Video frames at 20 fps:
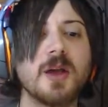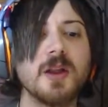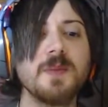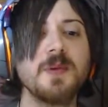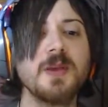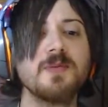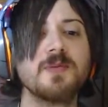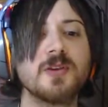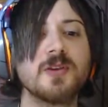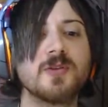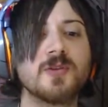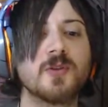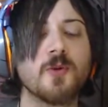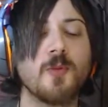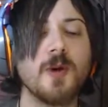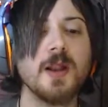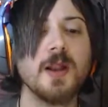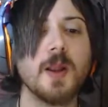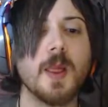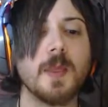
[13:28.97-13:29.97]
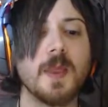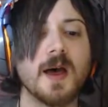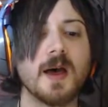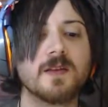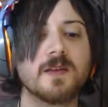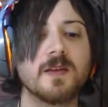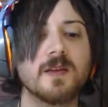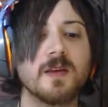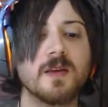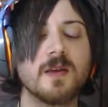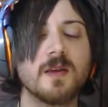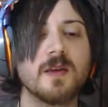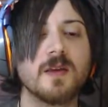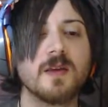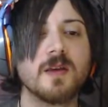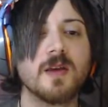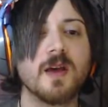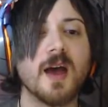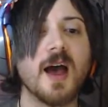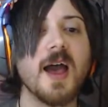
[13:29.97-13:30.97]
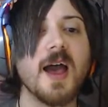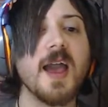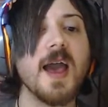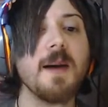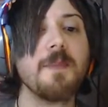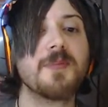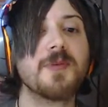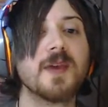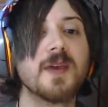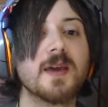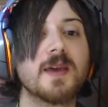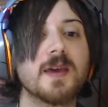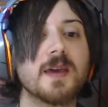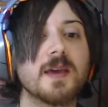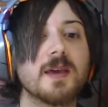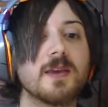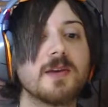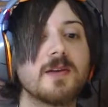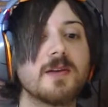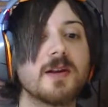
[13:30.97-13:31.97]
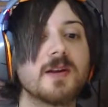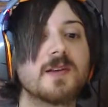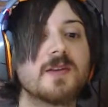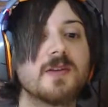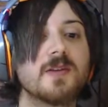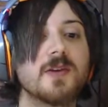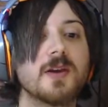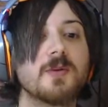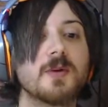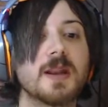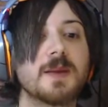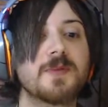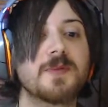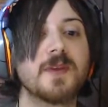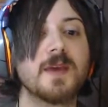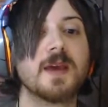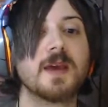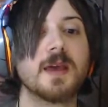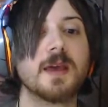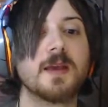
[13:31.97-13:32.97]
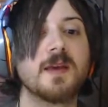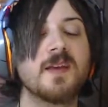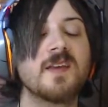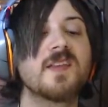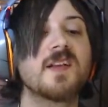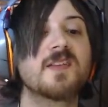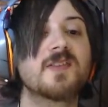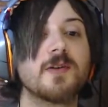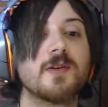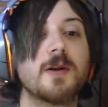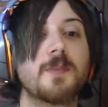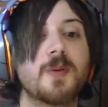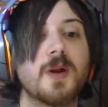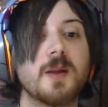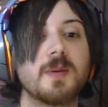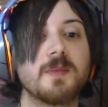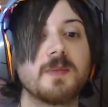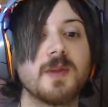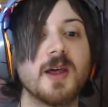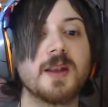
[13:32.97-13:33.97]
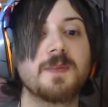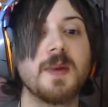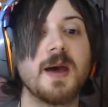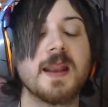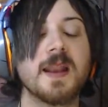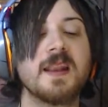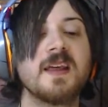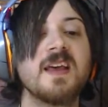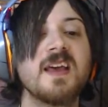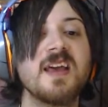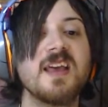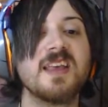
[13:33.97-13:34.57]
gotta be able to use the wheel on that. I am thinking. You're not doing what I'm thinking. That's your problem, not mine.